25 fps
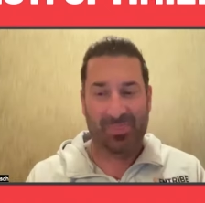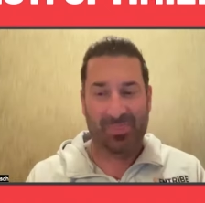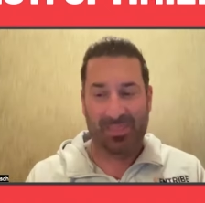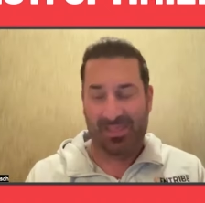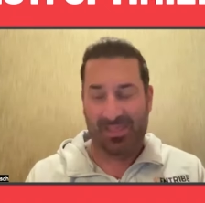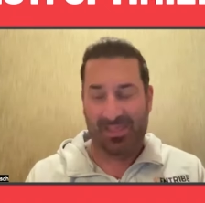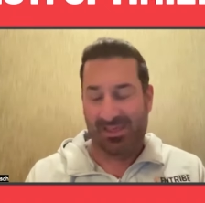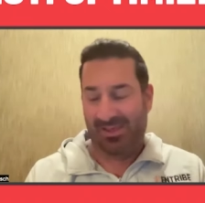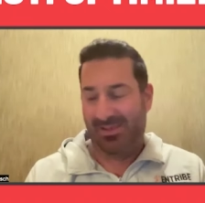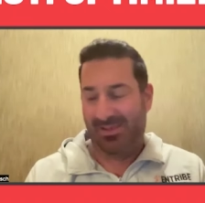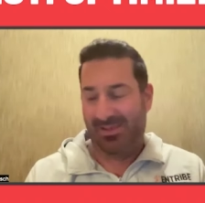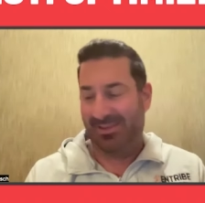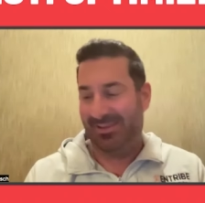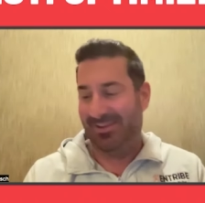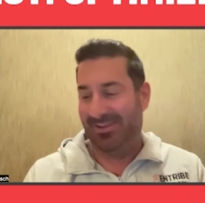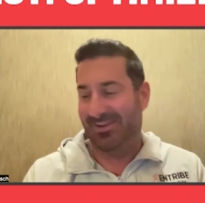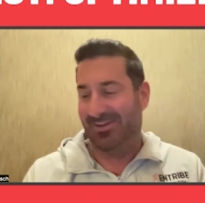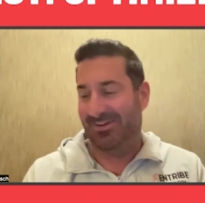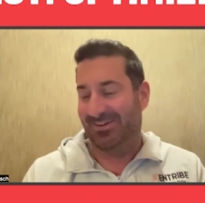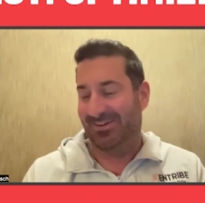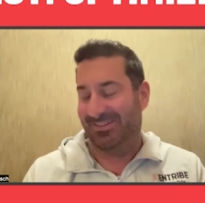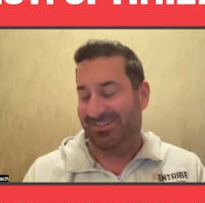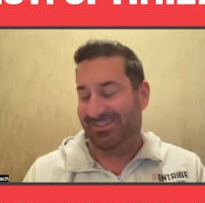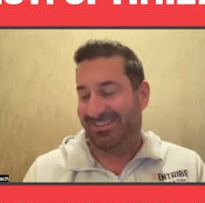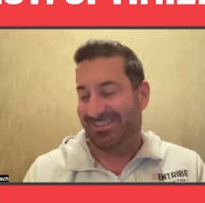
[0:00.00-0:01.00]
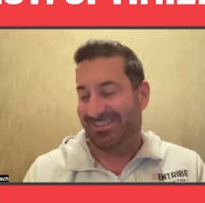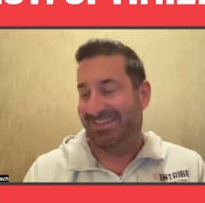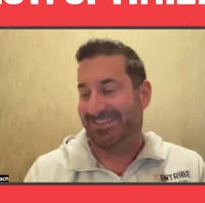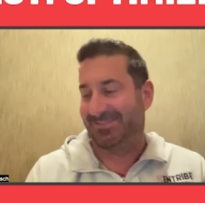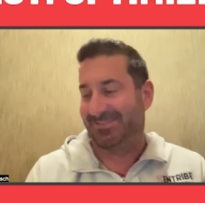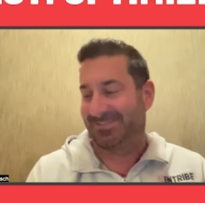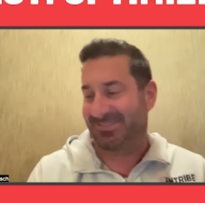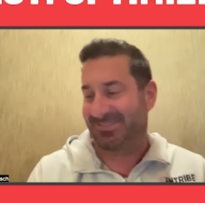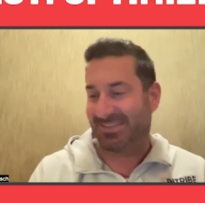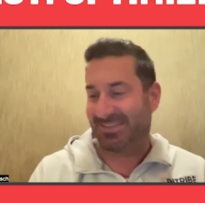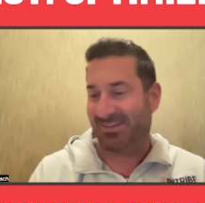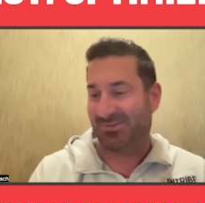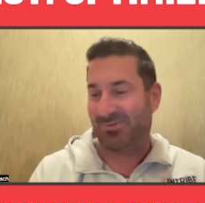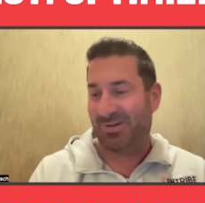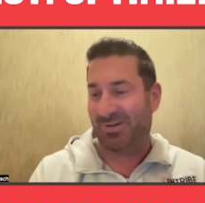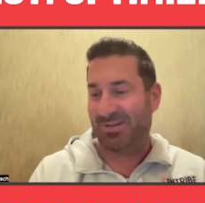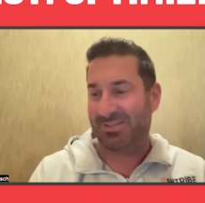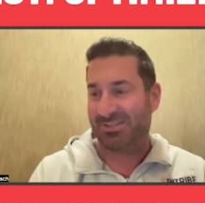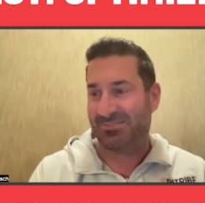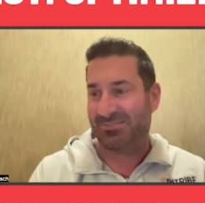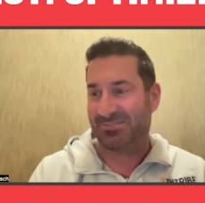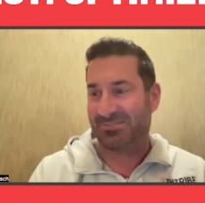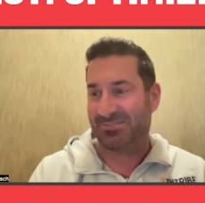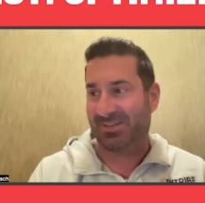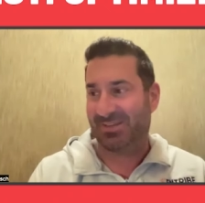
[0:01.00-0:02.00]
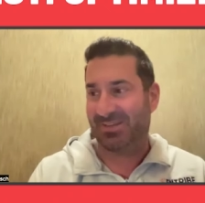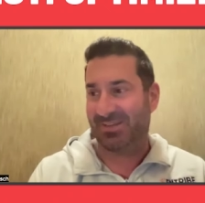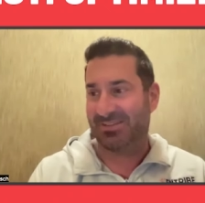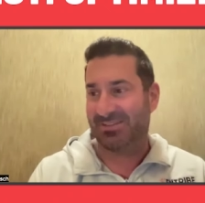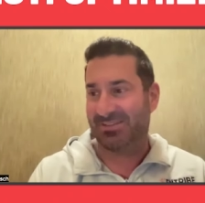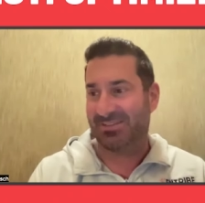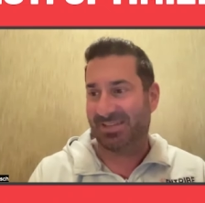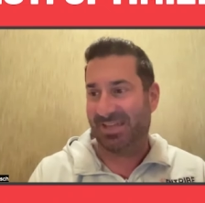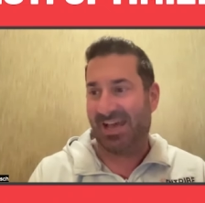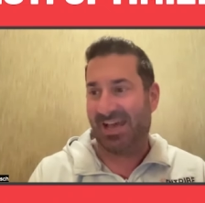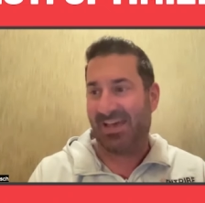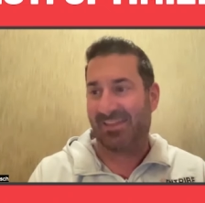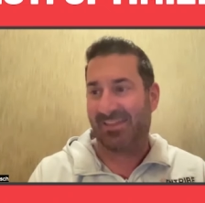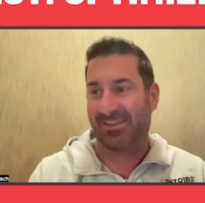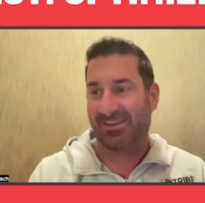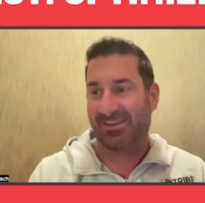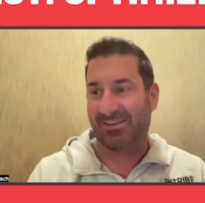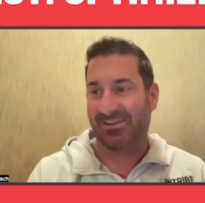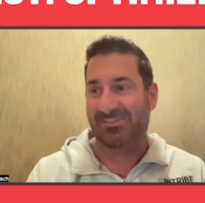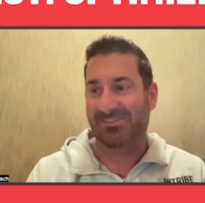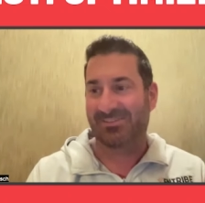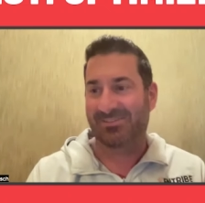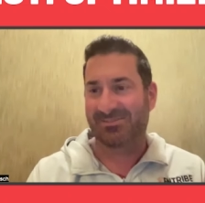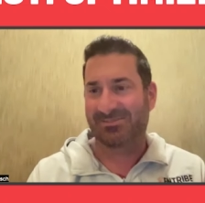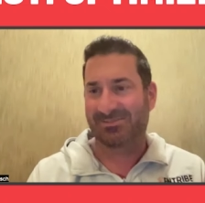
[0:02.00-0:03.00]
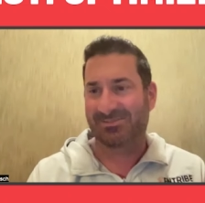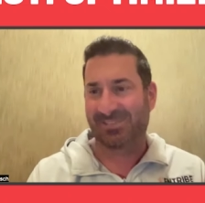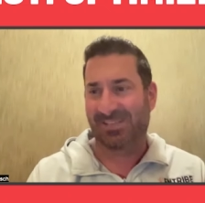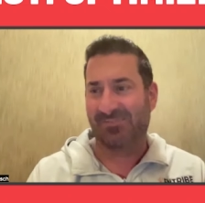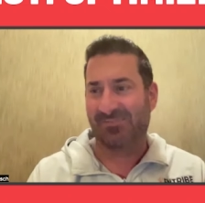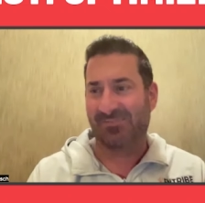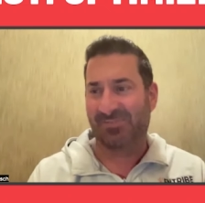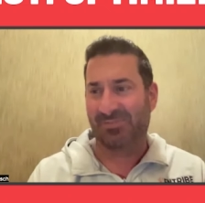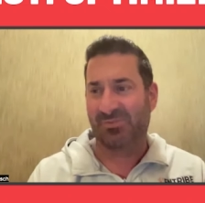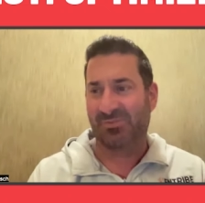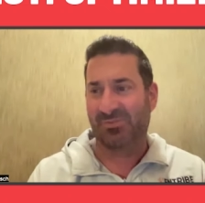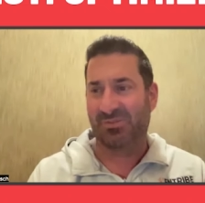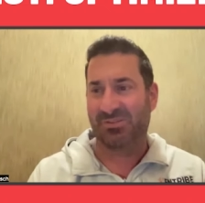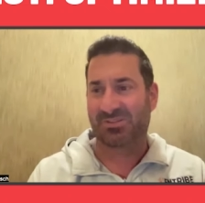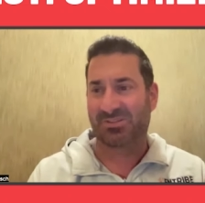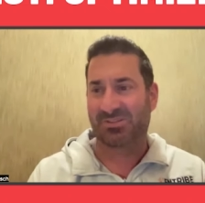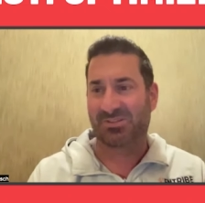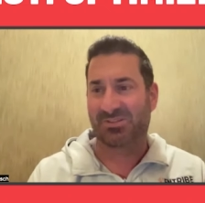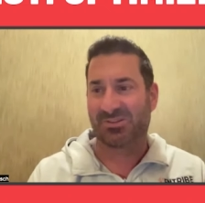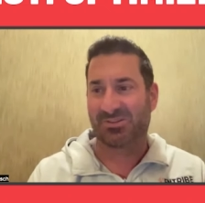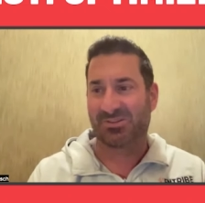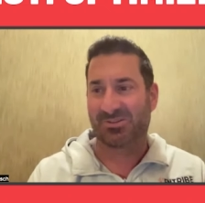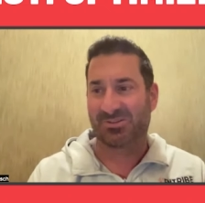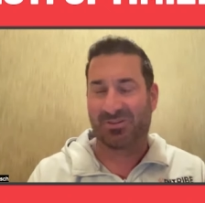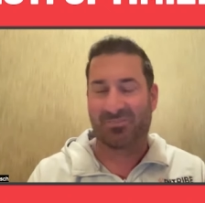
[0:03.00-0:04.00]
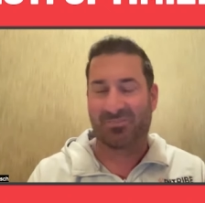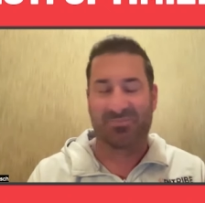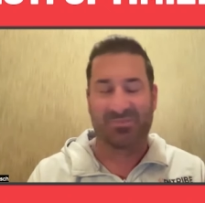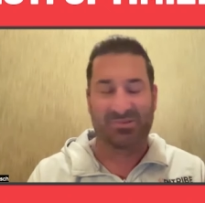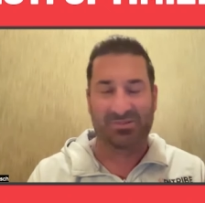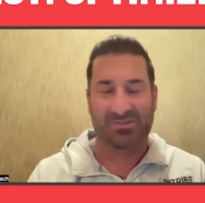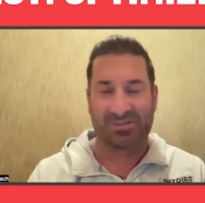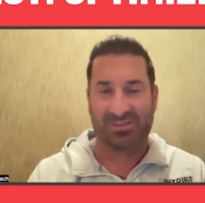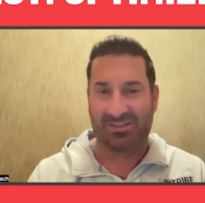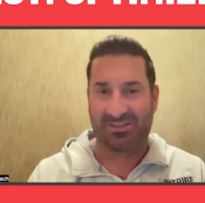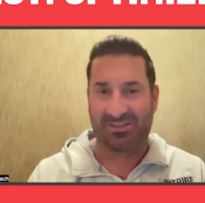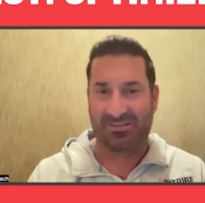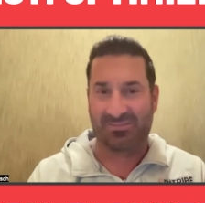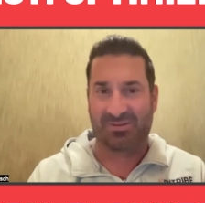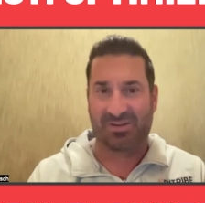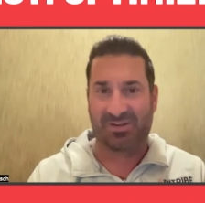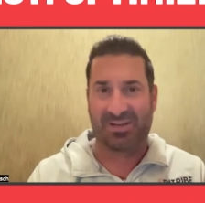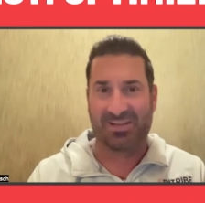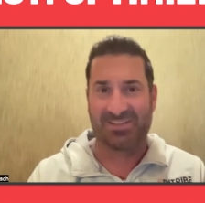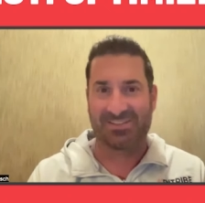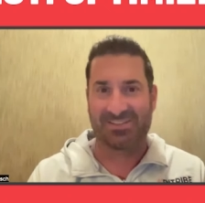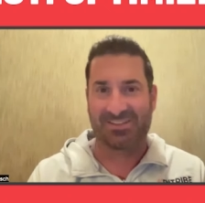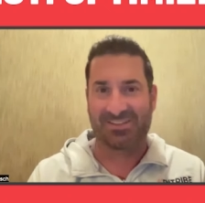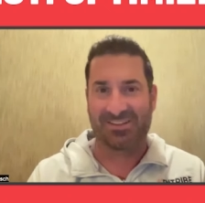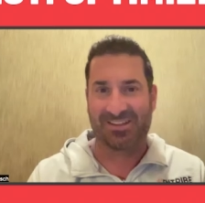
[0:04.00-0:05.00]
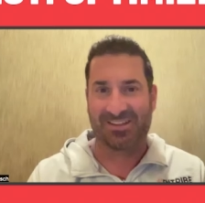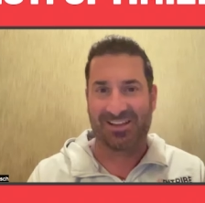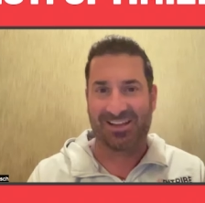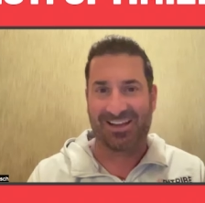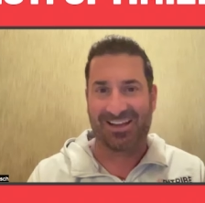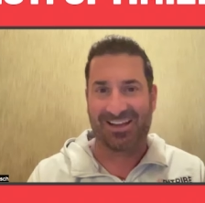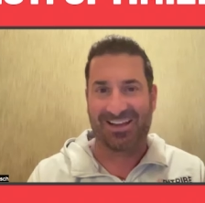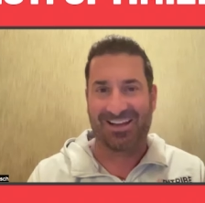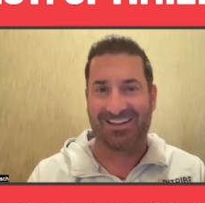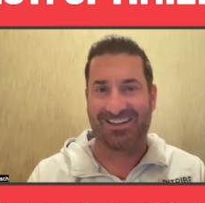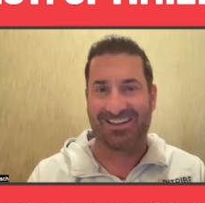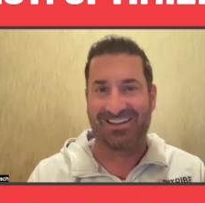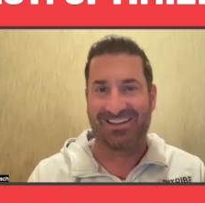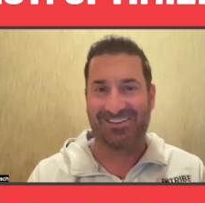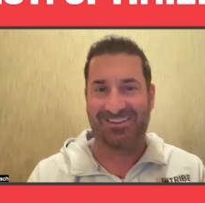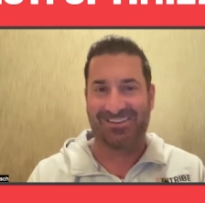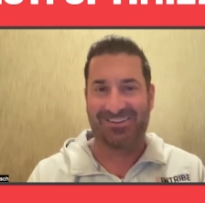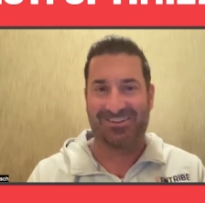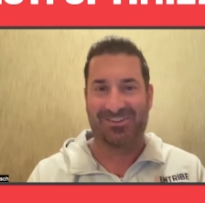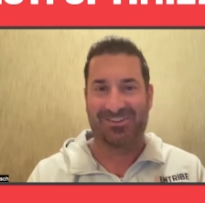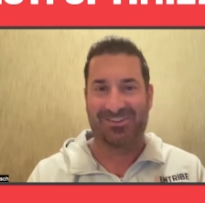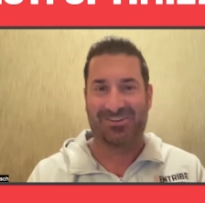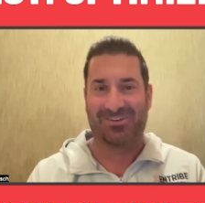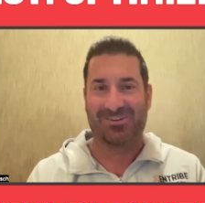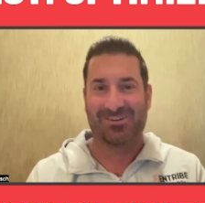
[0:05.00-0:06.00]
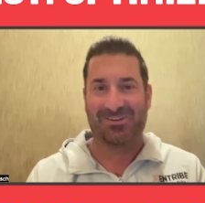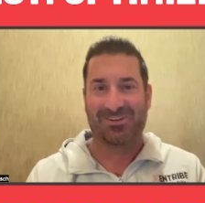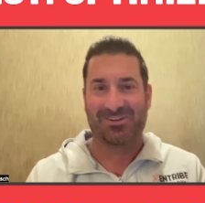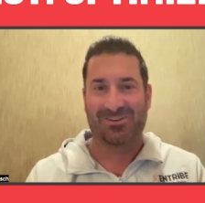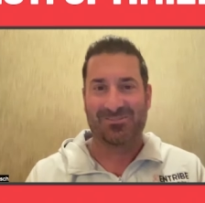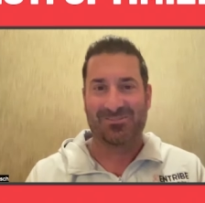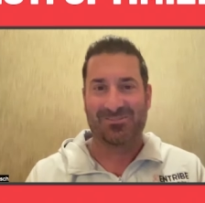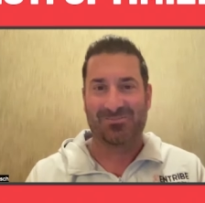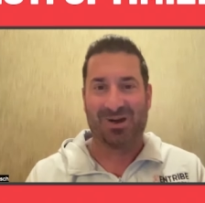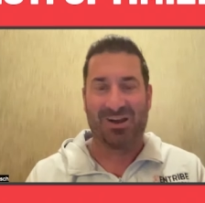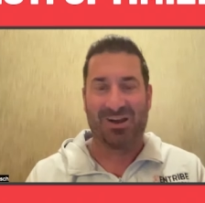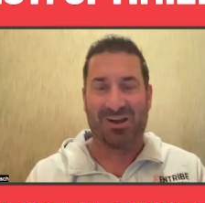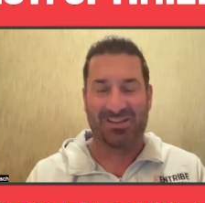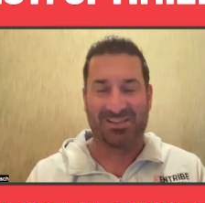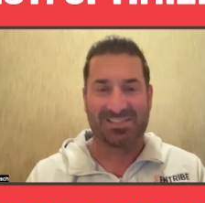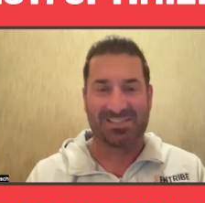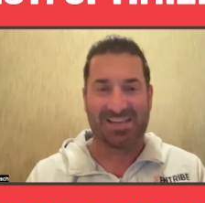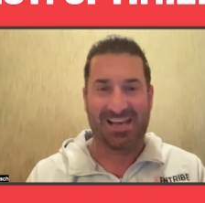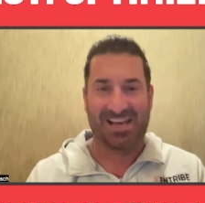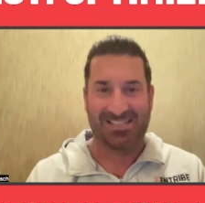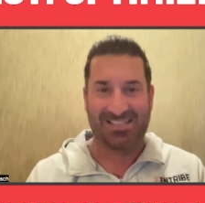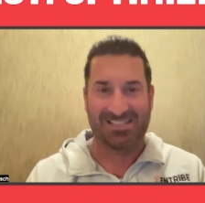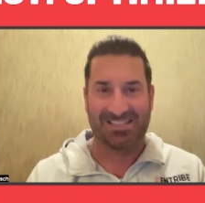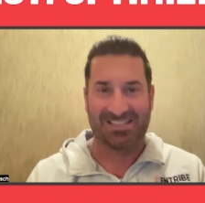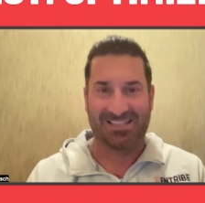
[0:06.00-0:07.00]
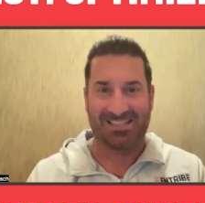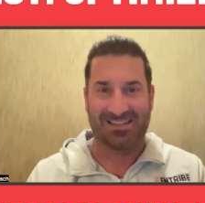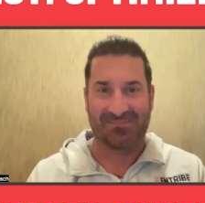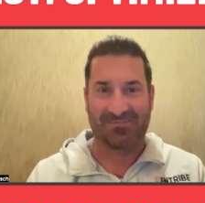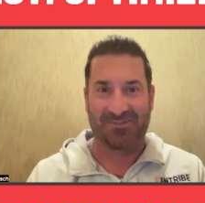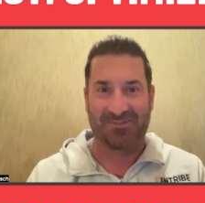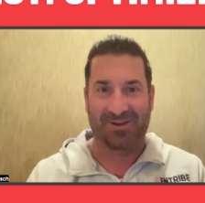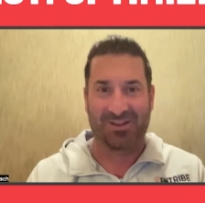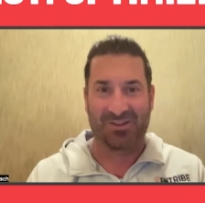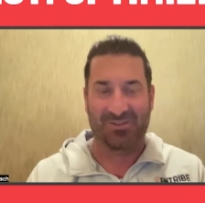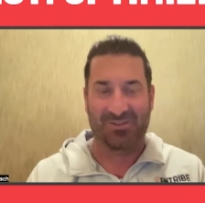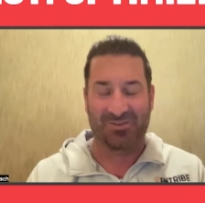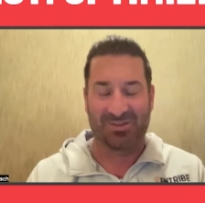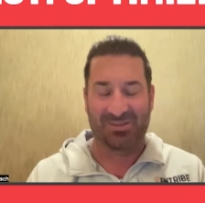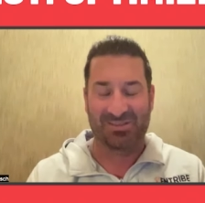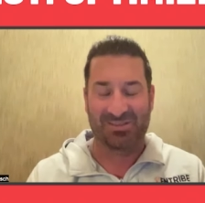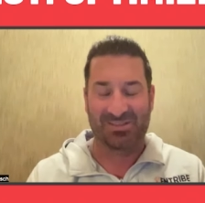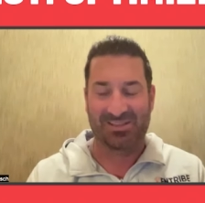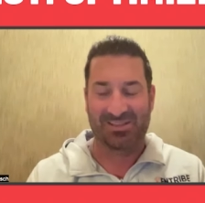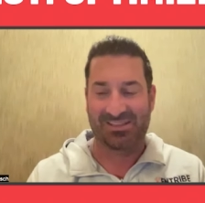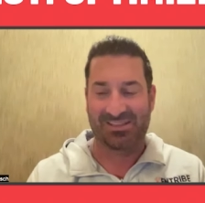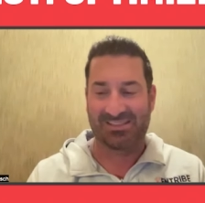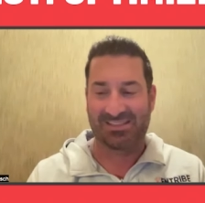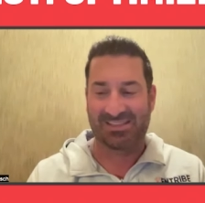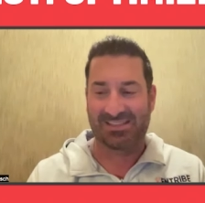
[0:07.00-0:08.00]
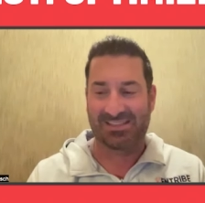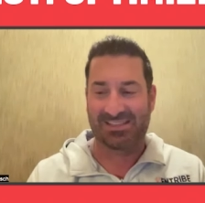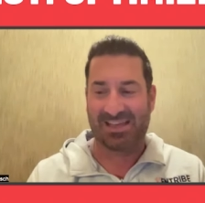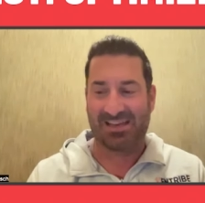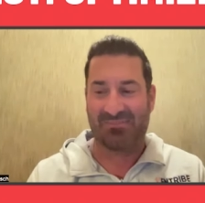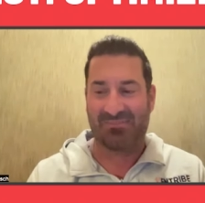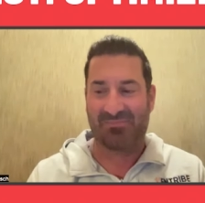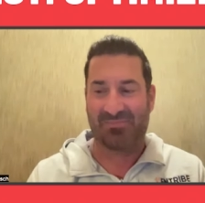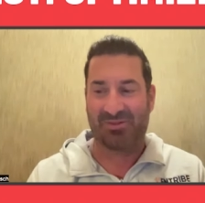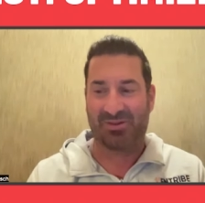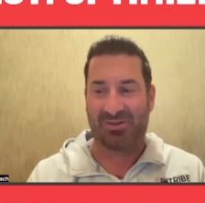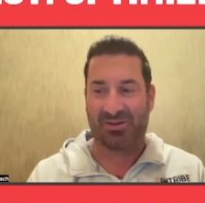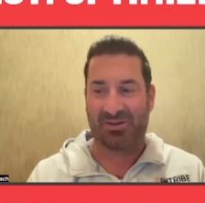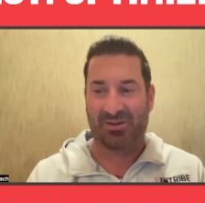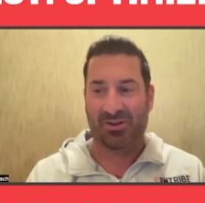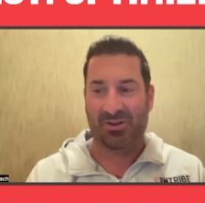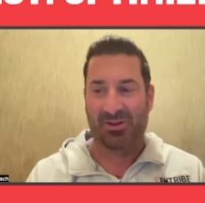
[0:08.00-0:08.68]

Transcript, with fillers: you know, it's an interesting question because yeah, the influencers are building their brands online and you know they're monetizing their followings and things like that, but